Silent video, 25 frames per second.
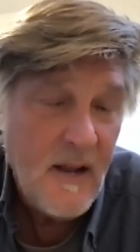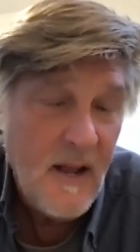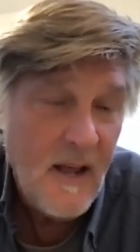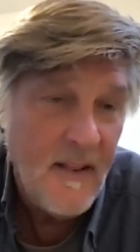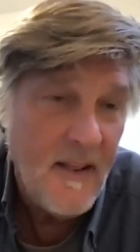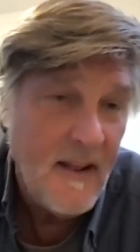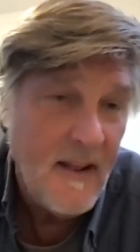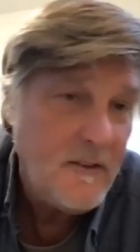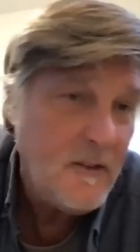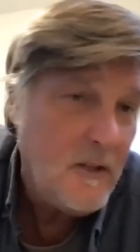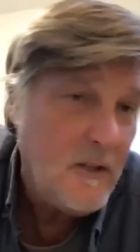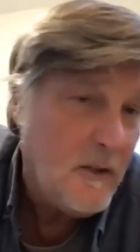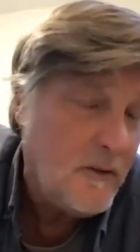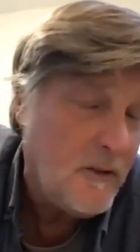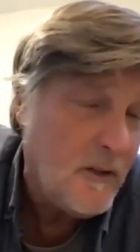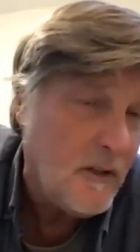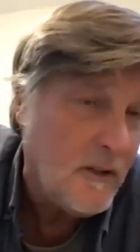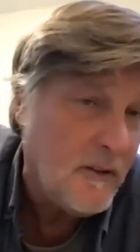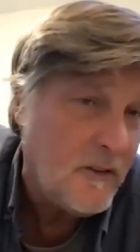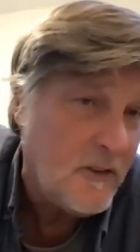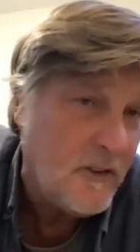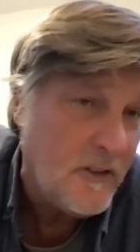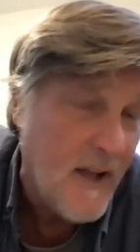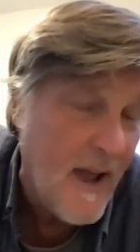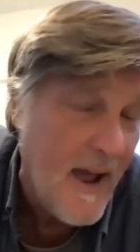And that's
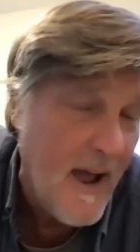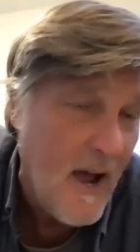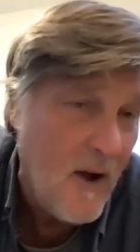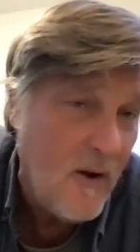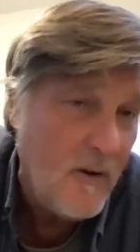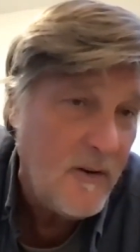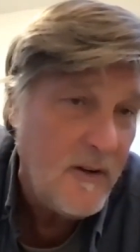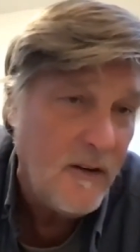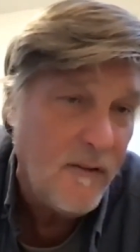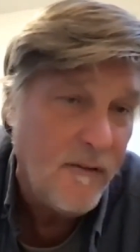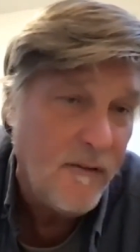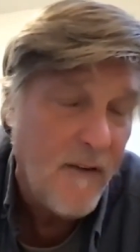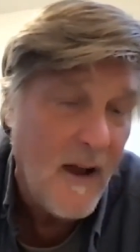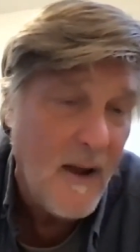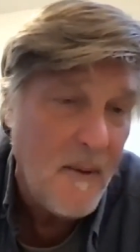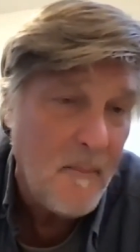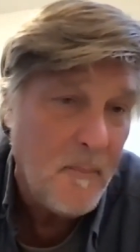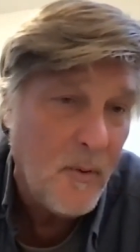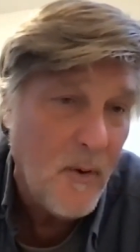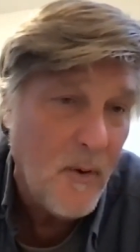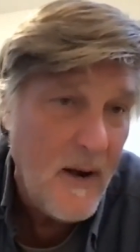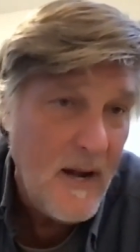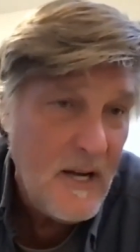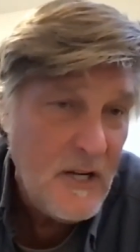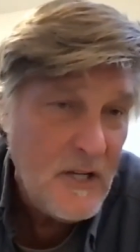using sound and
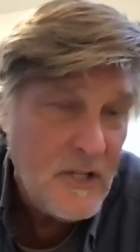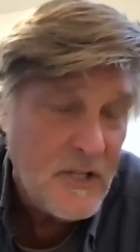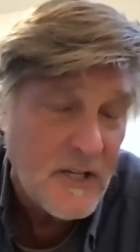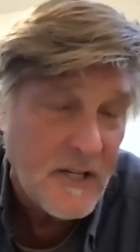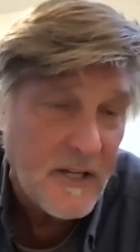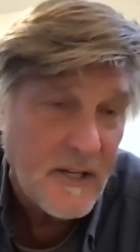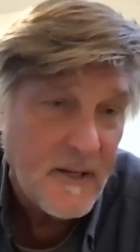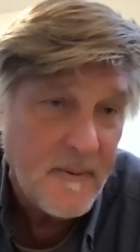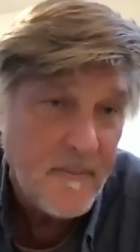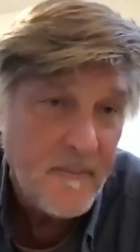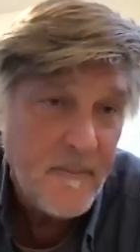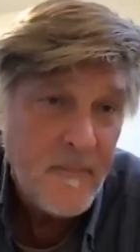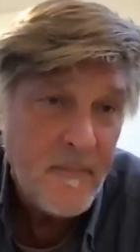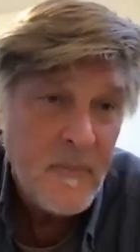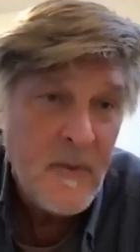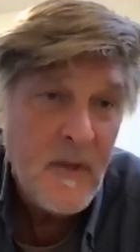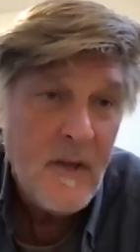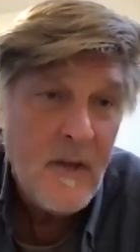vibration